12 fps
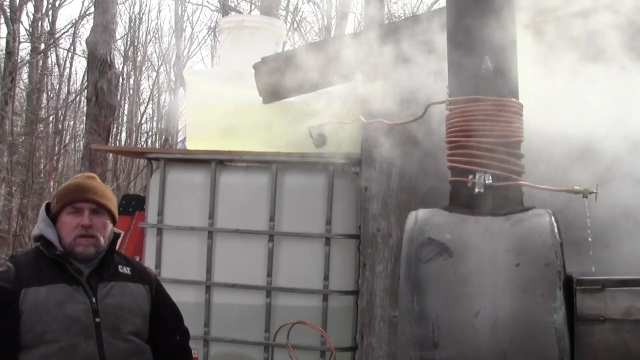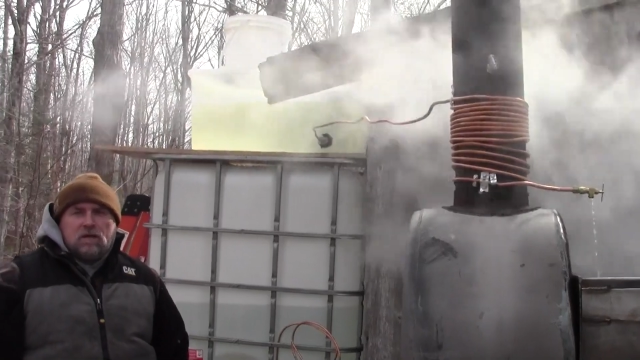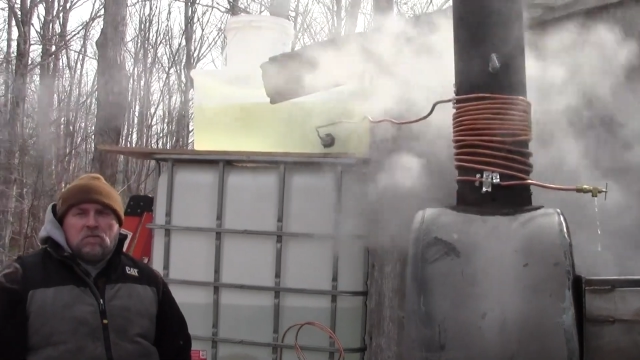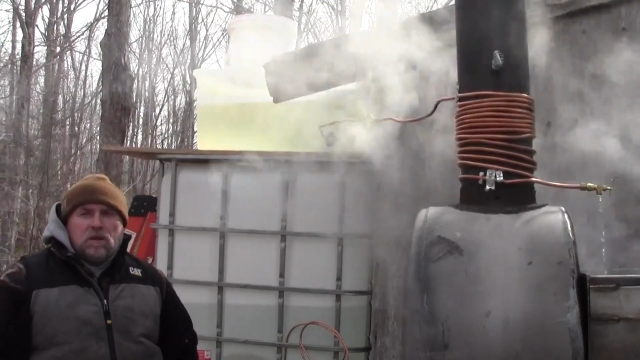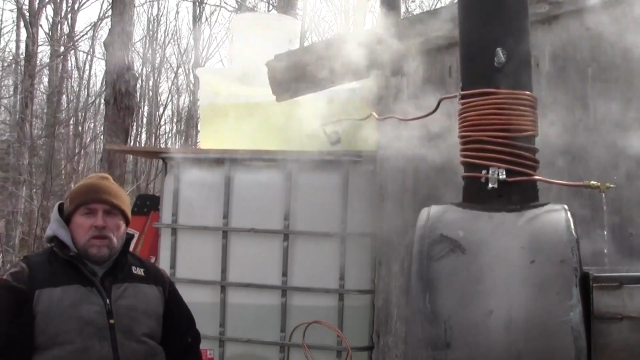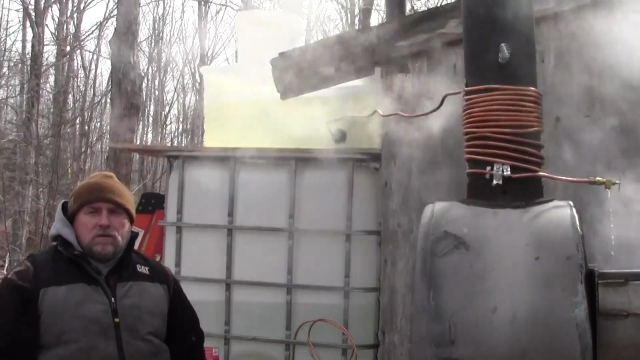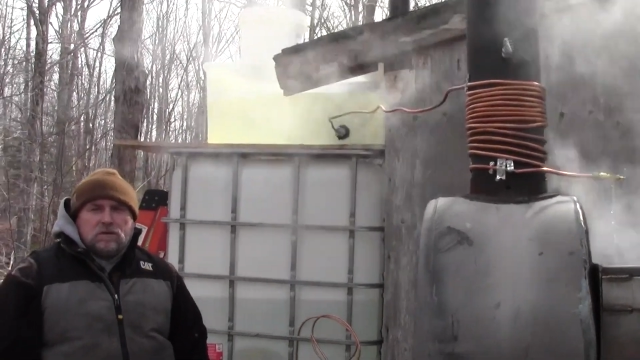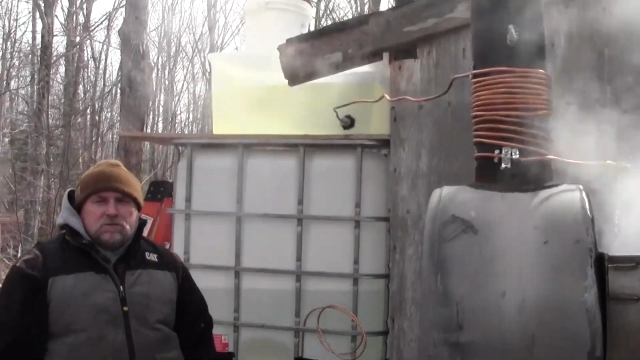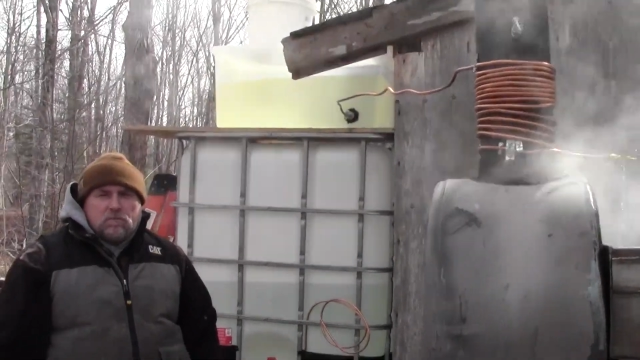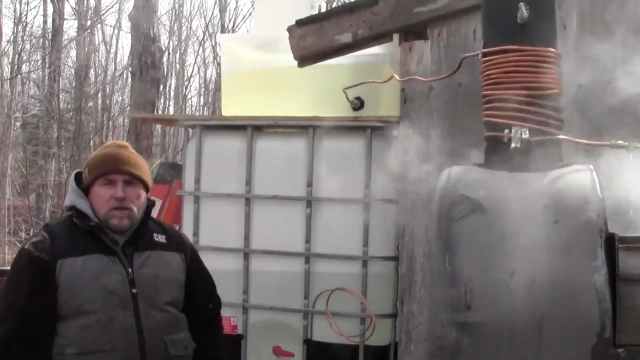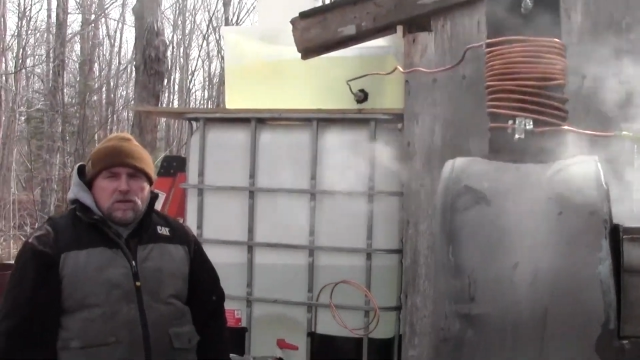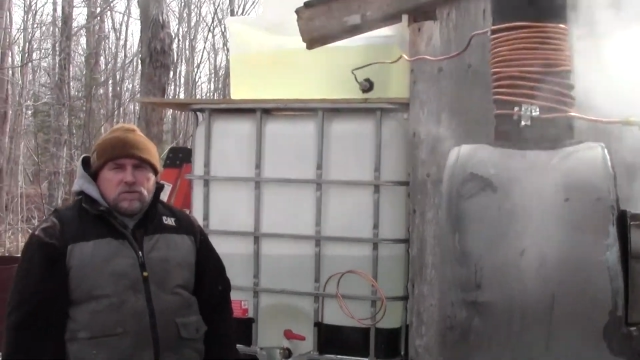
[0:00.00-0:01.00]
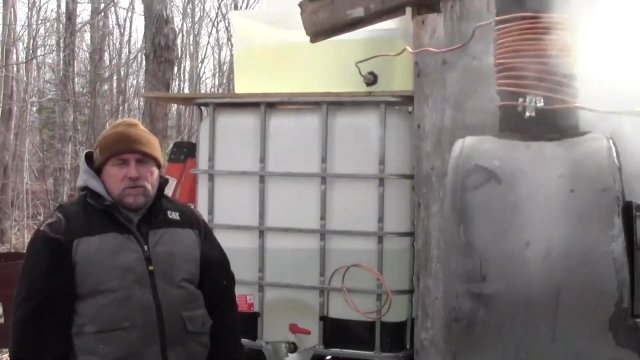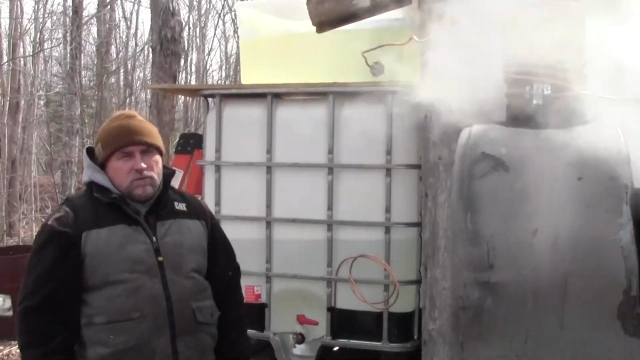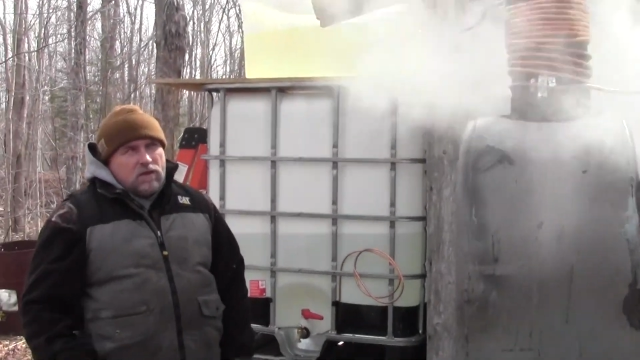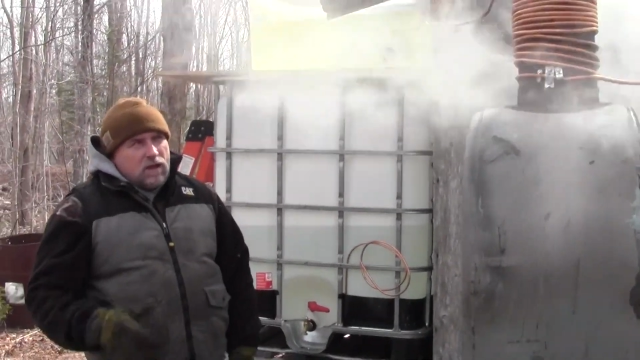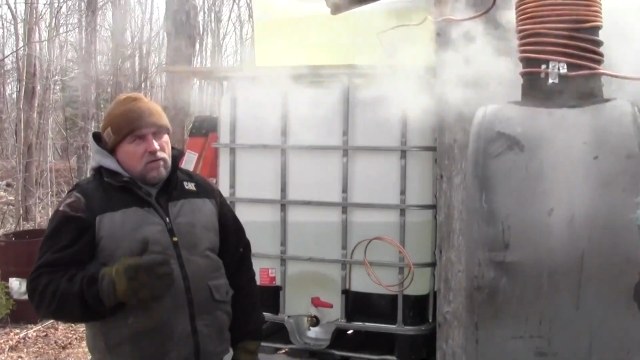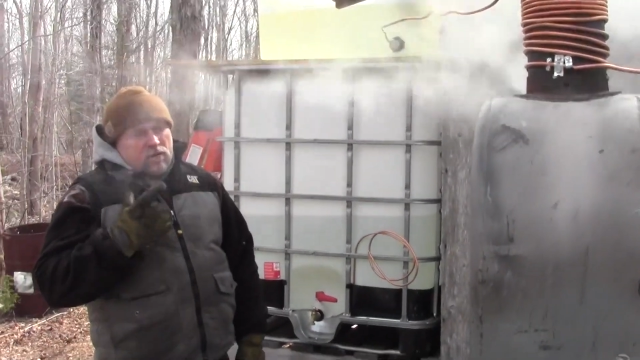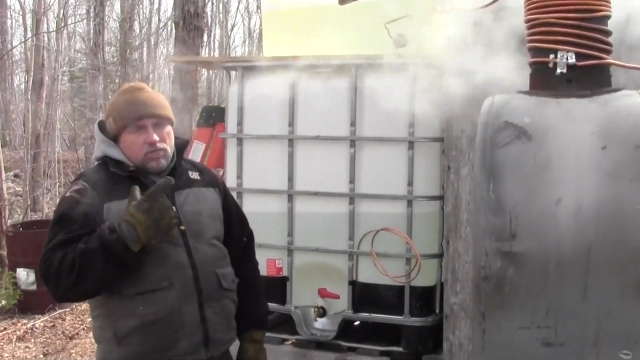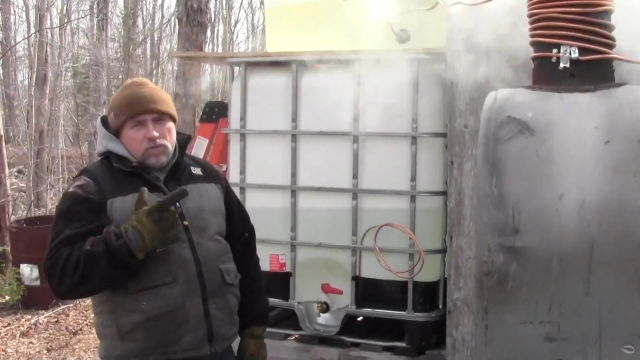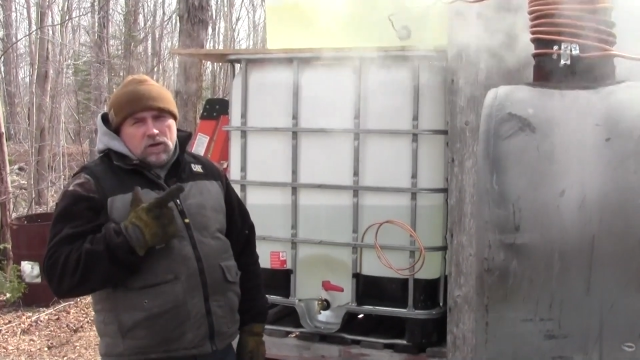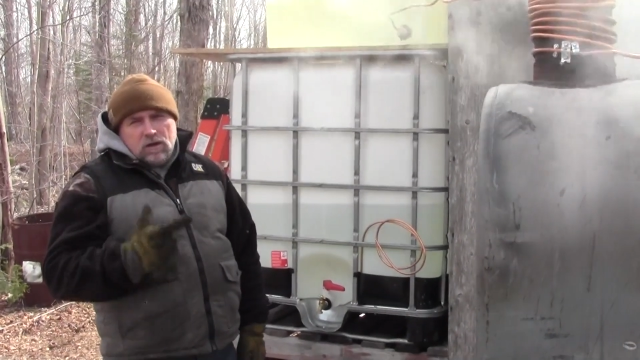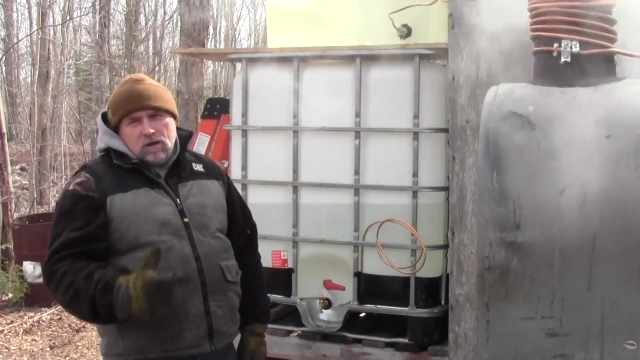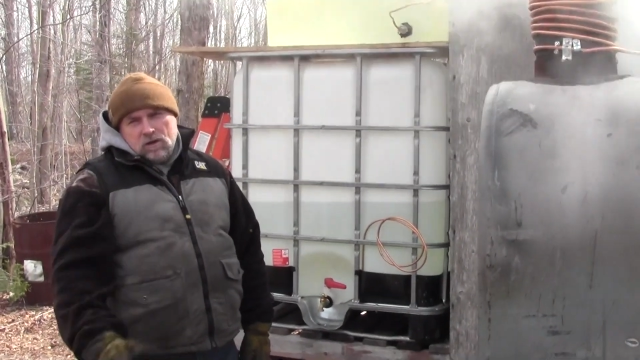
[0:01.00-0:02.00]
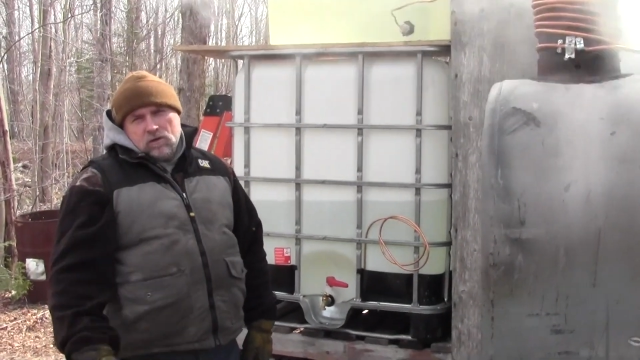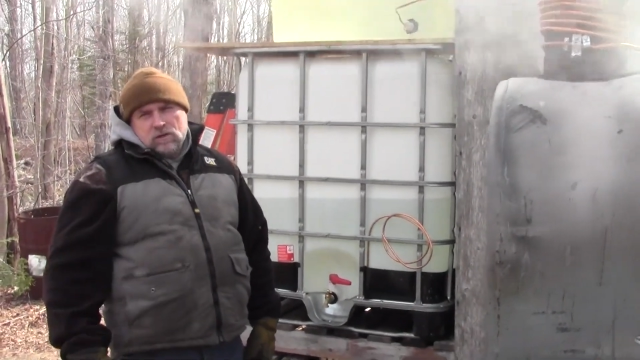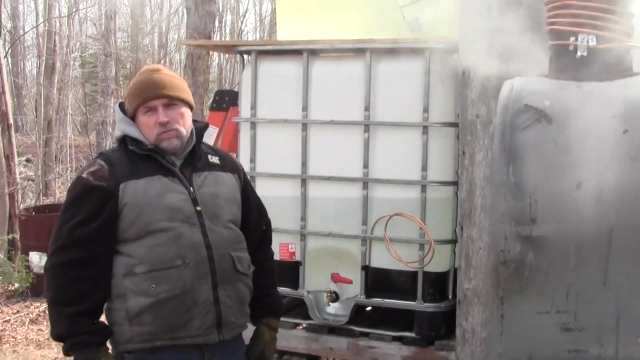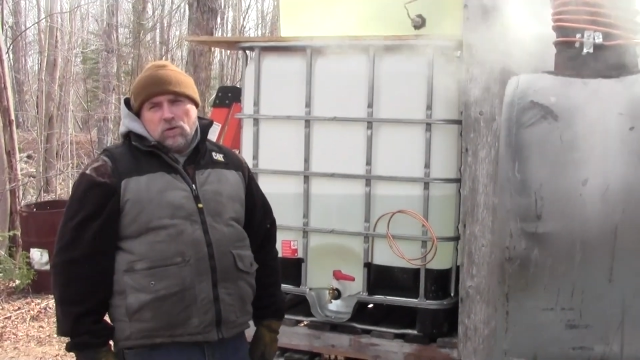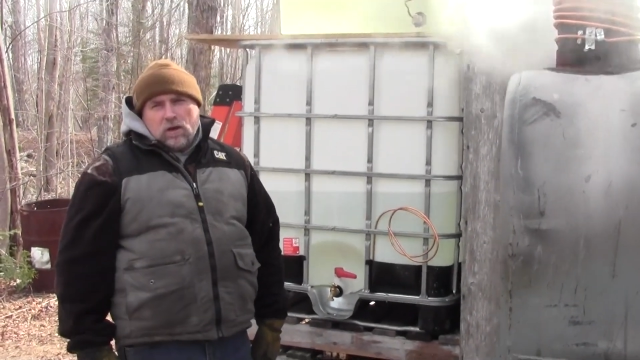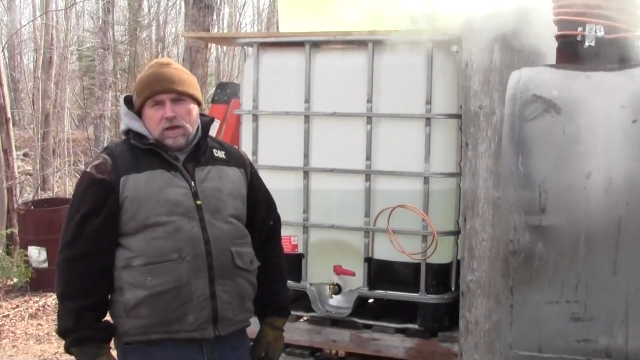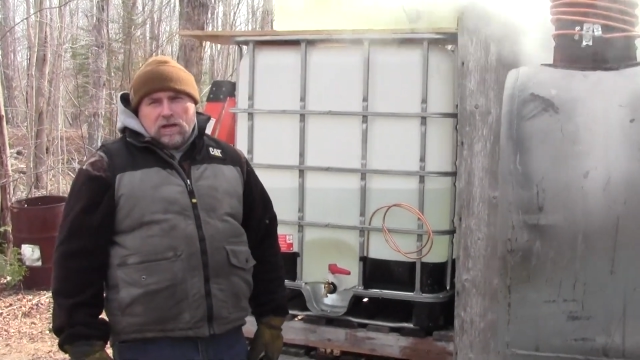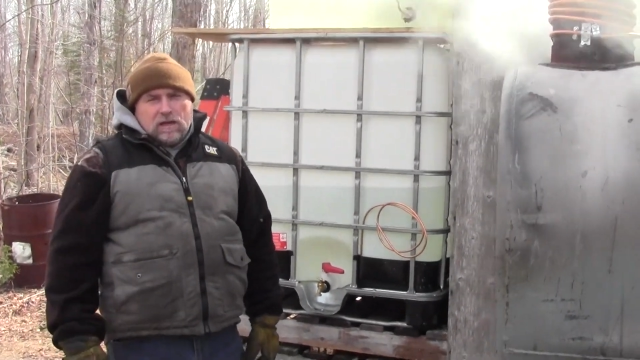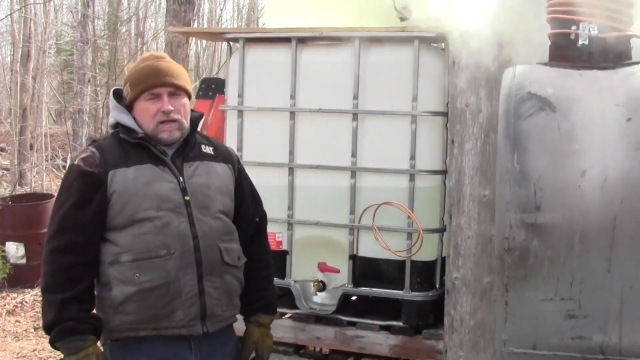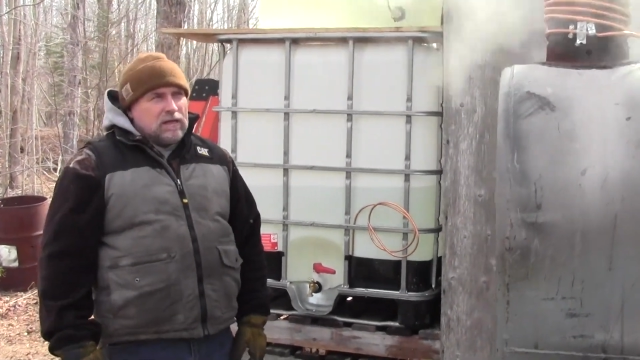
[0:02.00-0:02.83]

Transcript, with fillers: take a minute and explain to you how our preheater is working.